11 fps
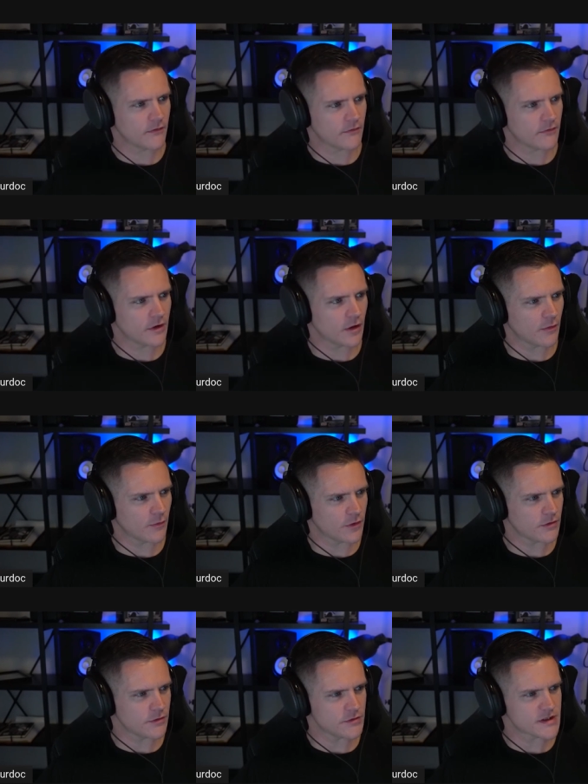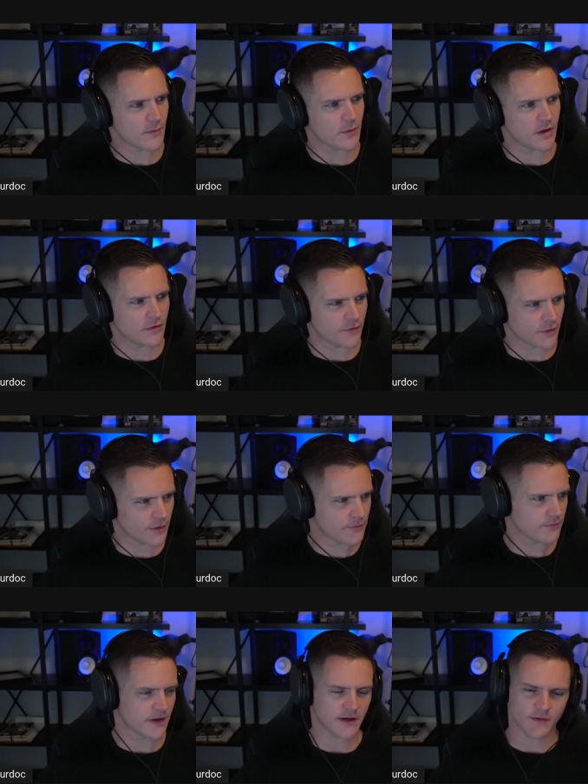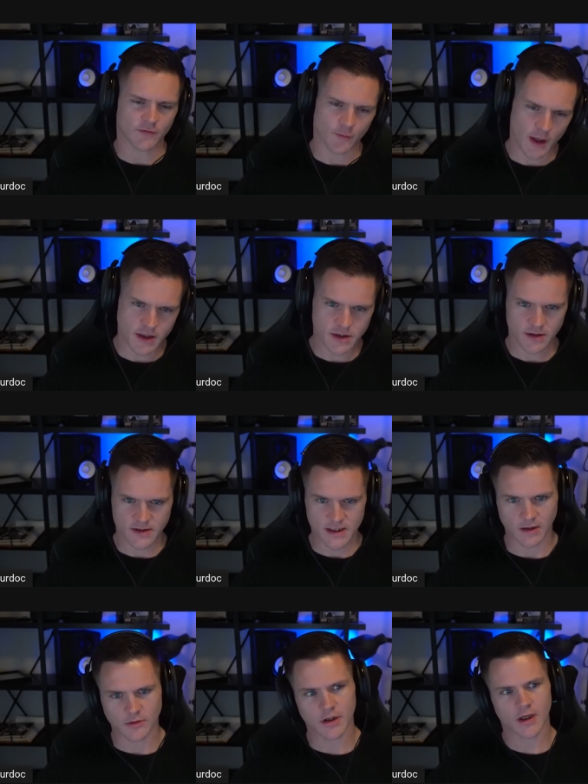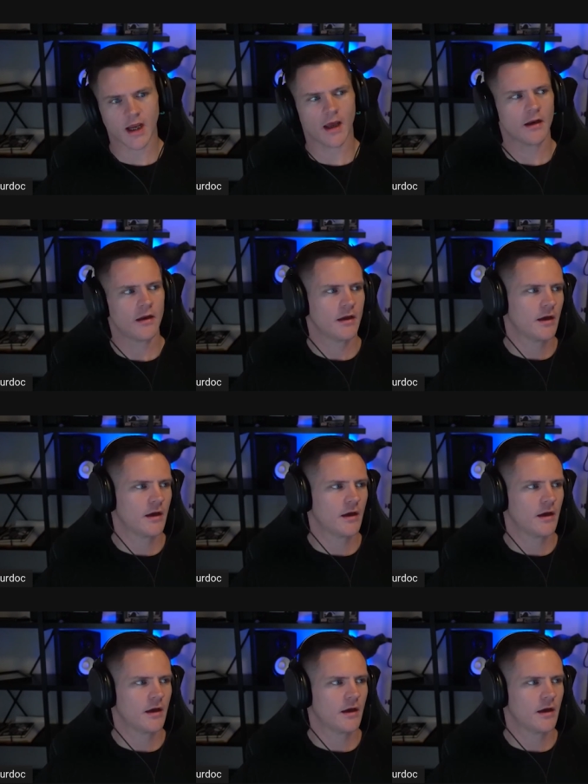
you know you, you sent me over like the information to take a look at